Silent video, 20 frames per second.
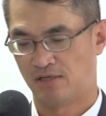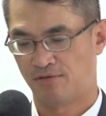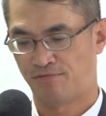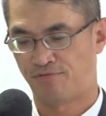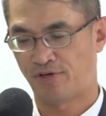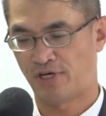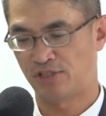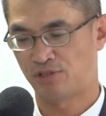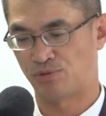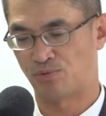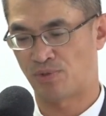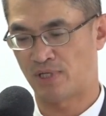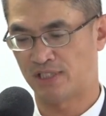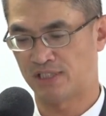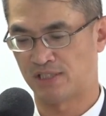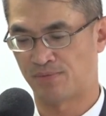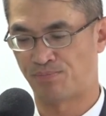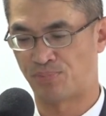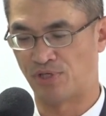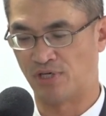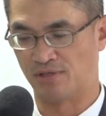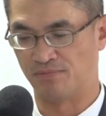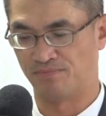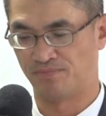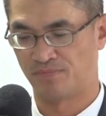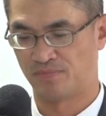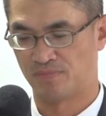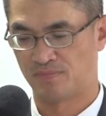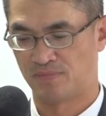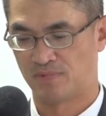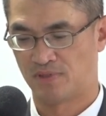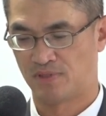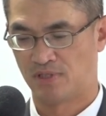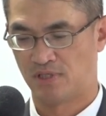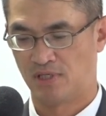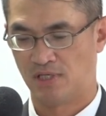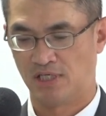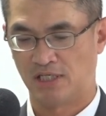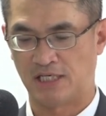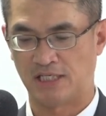freshwater prawn,
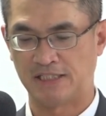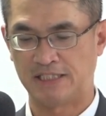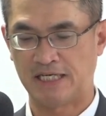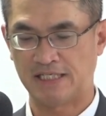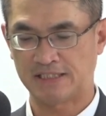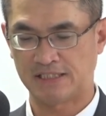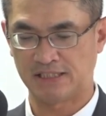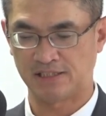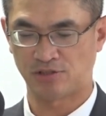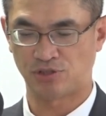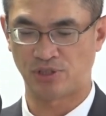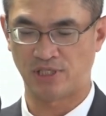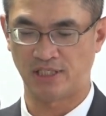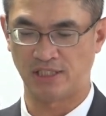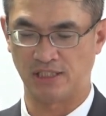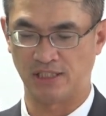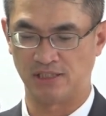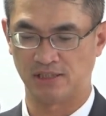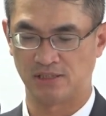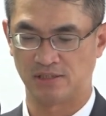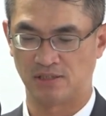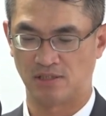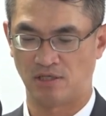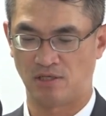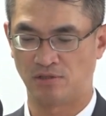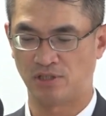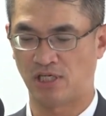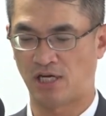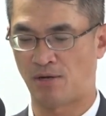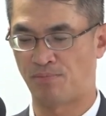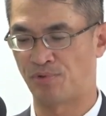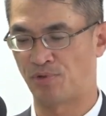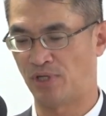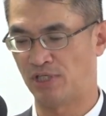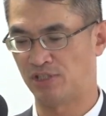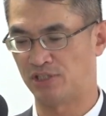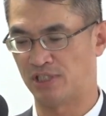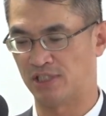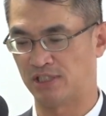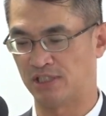conducted training on the
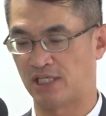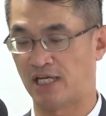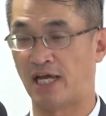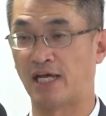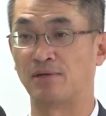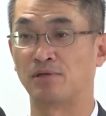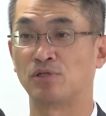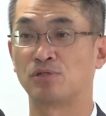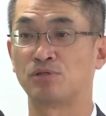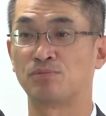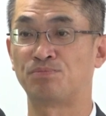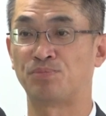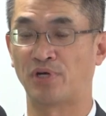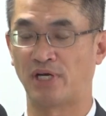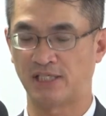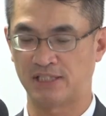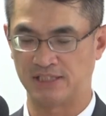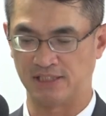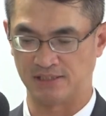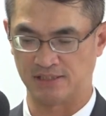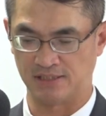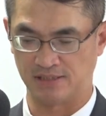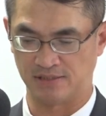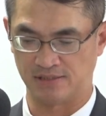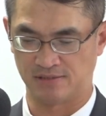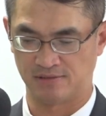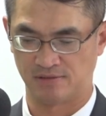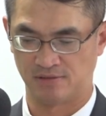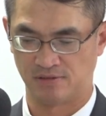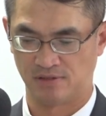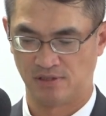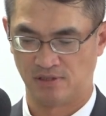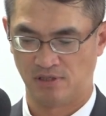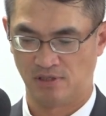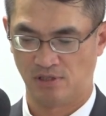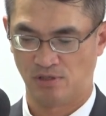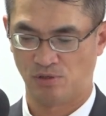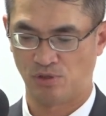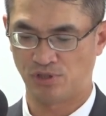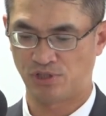operation and good practices
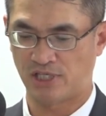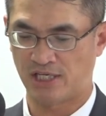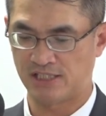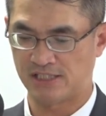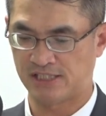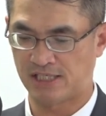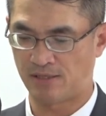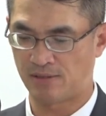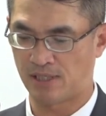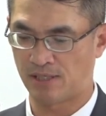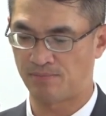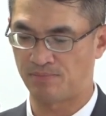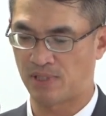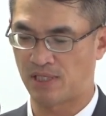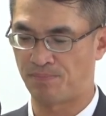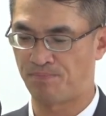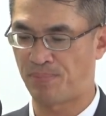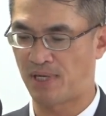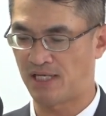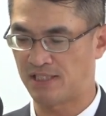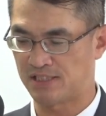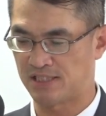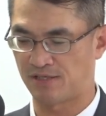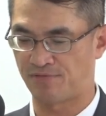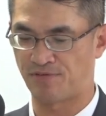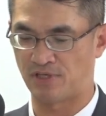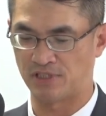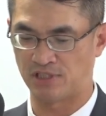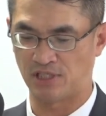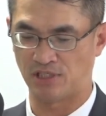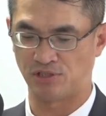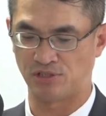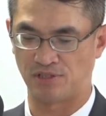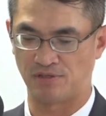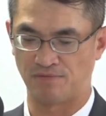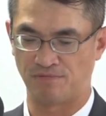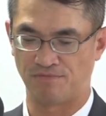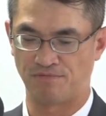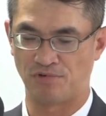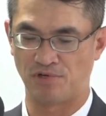which has set up a basic
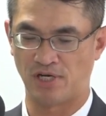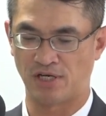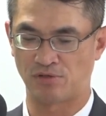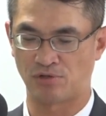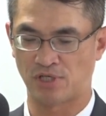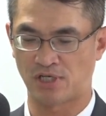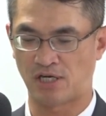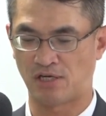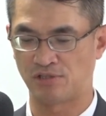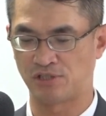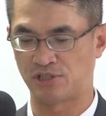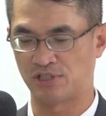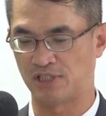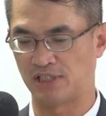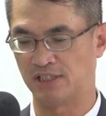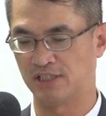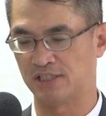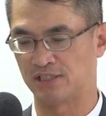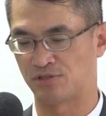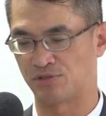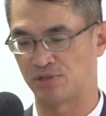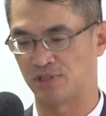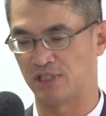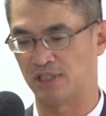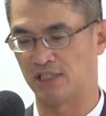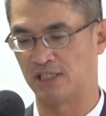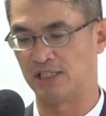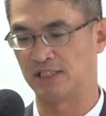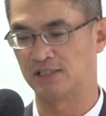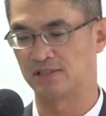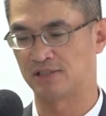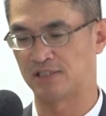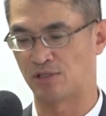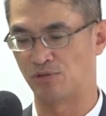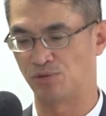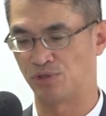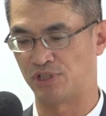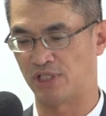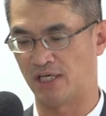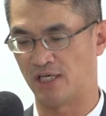foundation for agriculture industry in St.
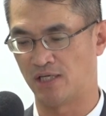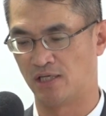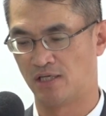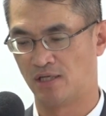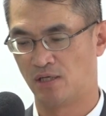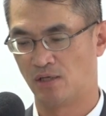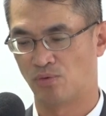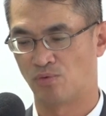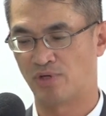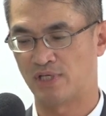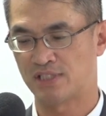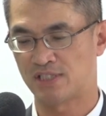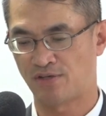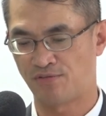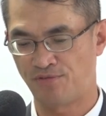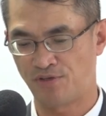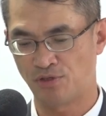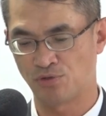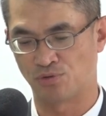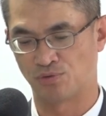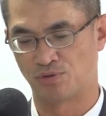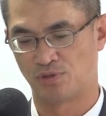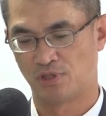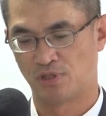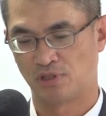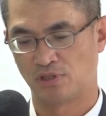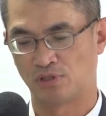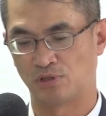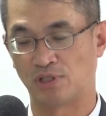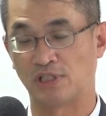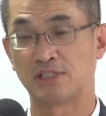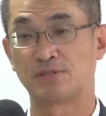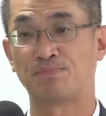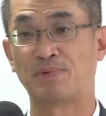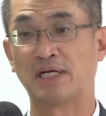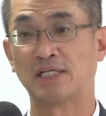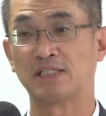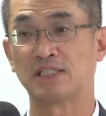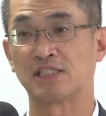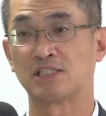Lucia, with a view to
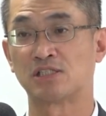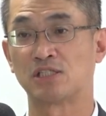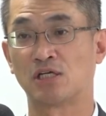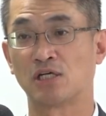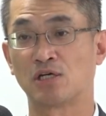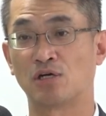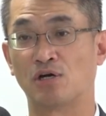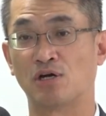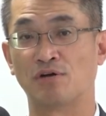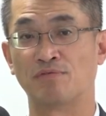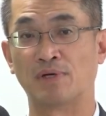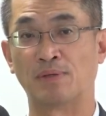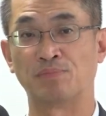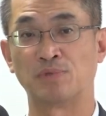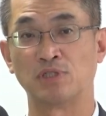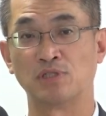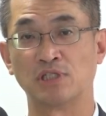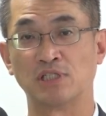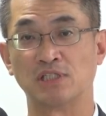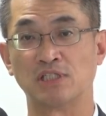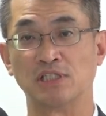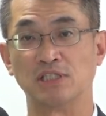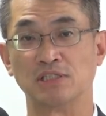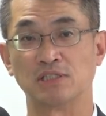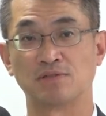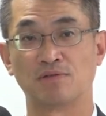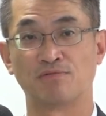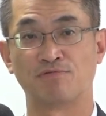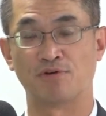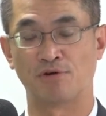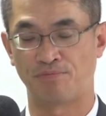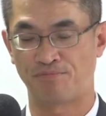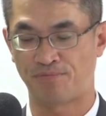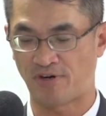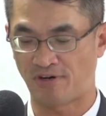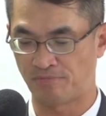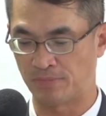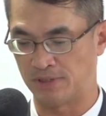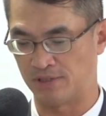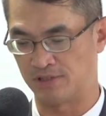expand the circle of opportunities for
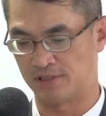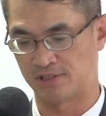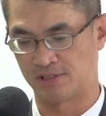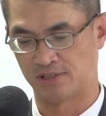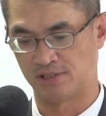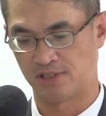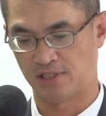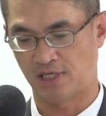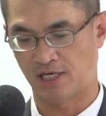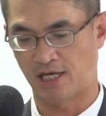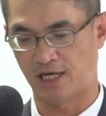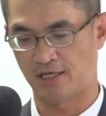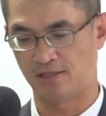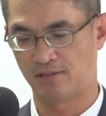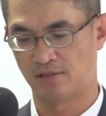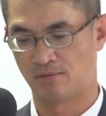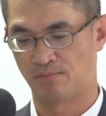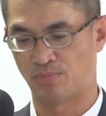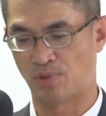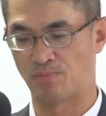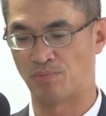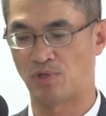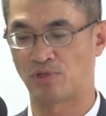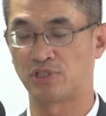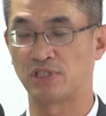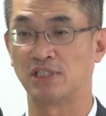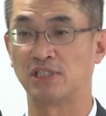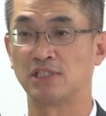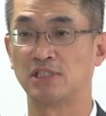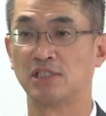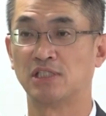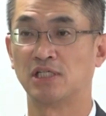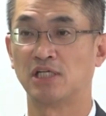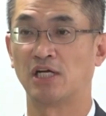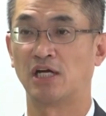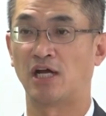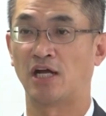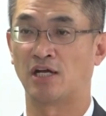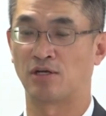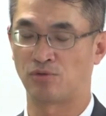farmers and promoting
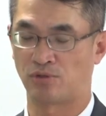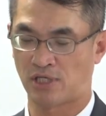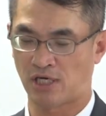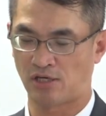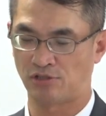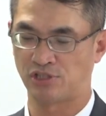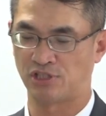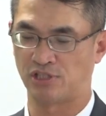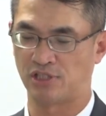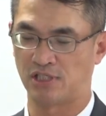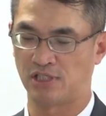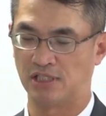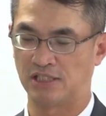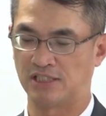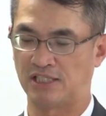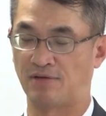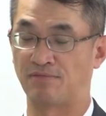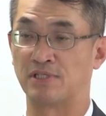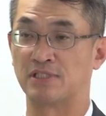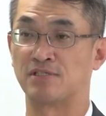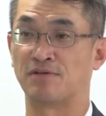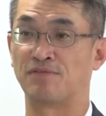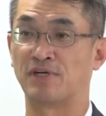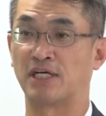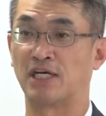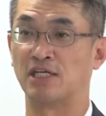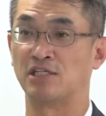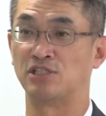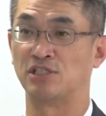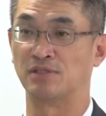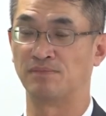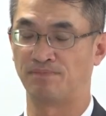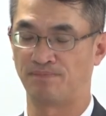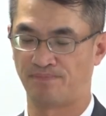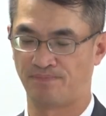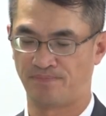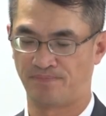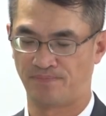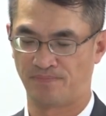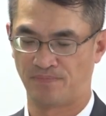agricultural diversification.
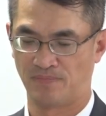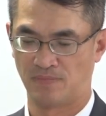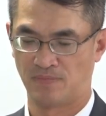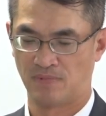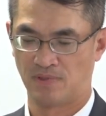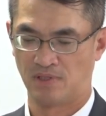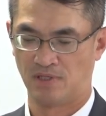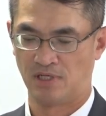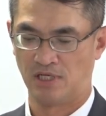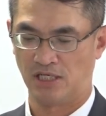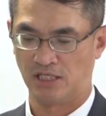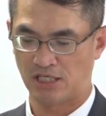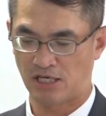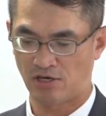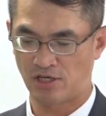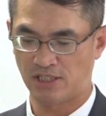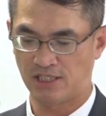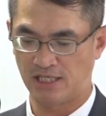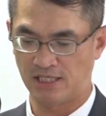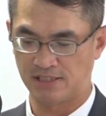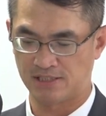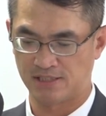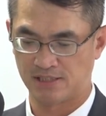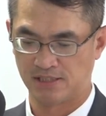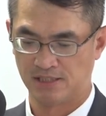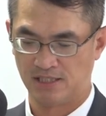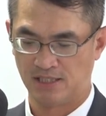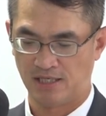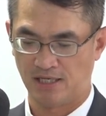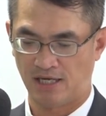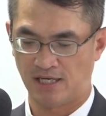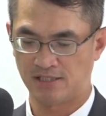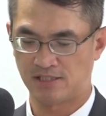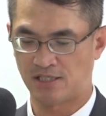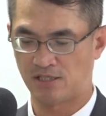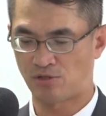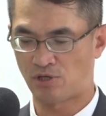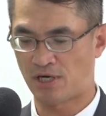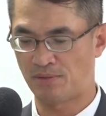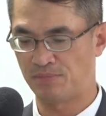Nowadays, as
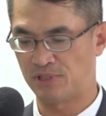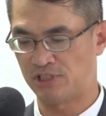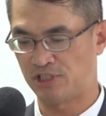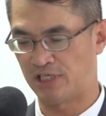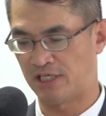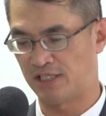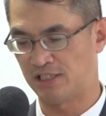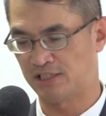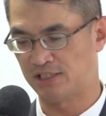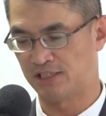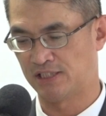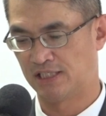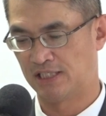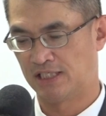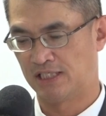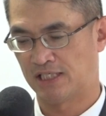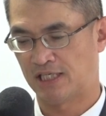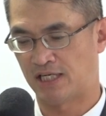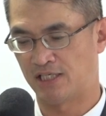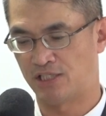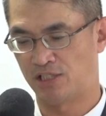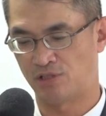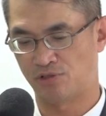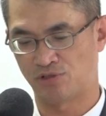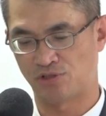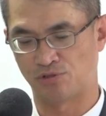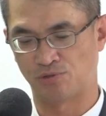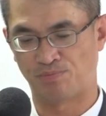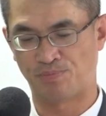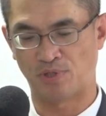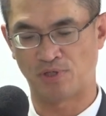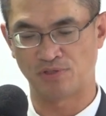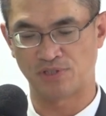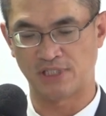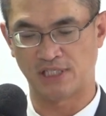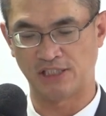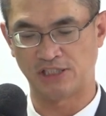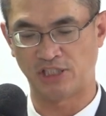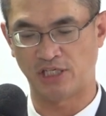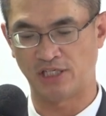the climate change continues to pose
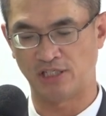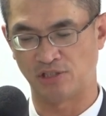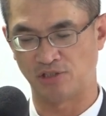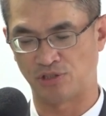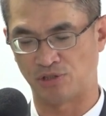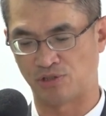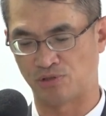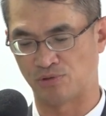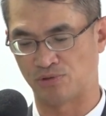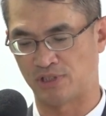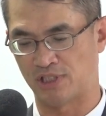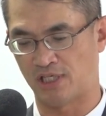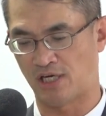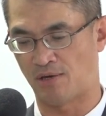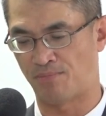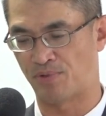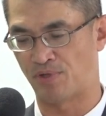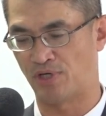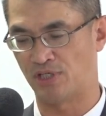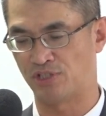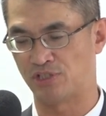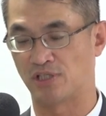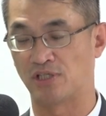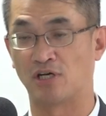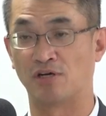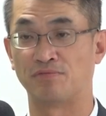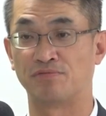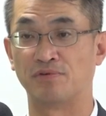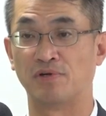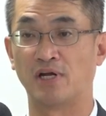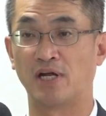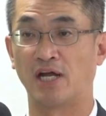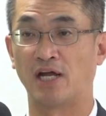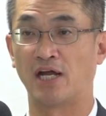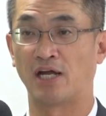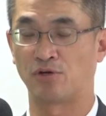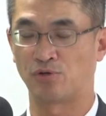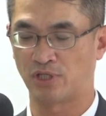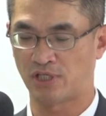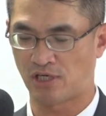a challenge to the operation of
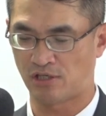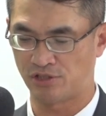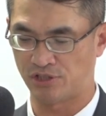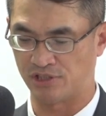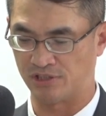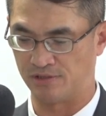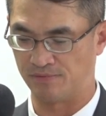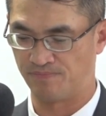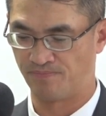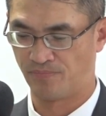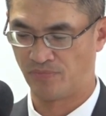agriculture,